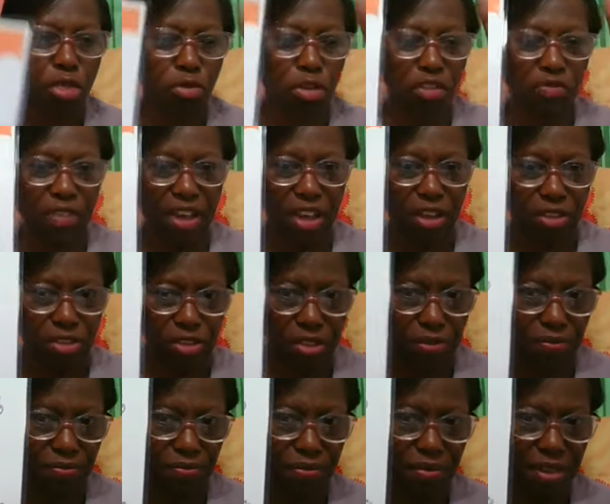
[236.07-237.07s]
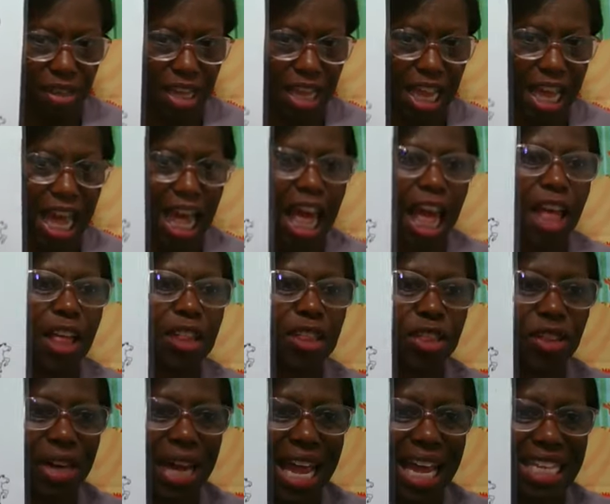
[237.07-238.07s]
Three fingers.
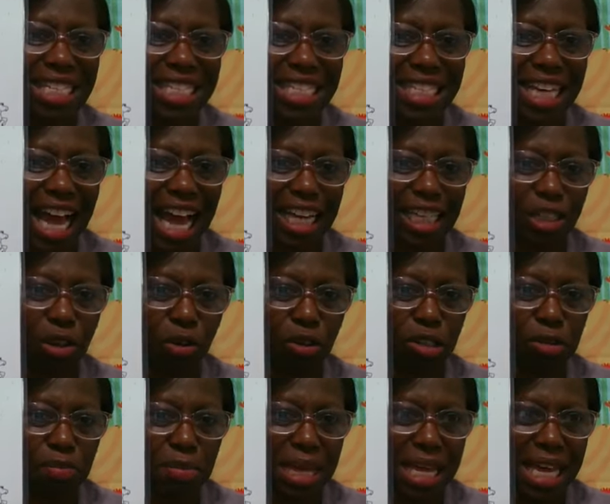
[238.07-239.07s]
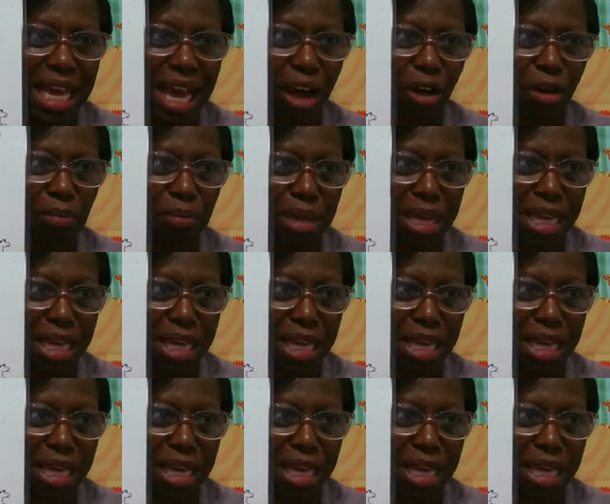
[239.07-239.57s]
Tres gatos. Meow,